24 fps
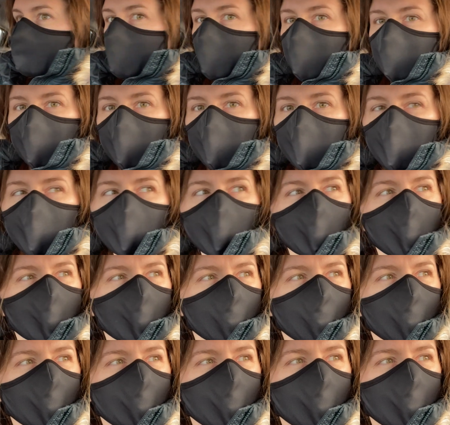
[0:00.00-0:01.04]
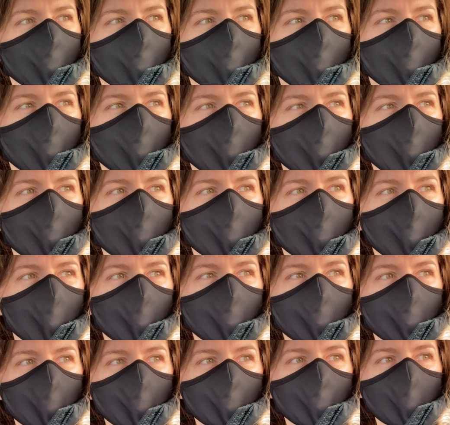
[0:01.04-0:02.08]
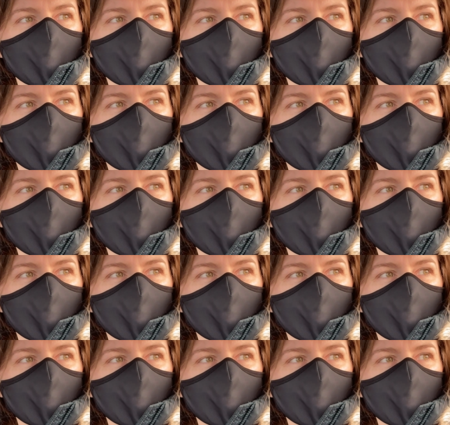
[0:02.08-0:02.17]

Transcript: all the grocery stores do that though. Some of the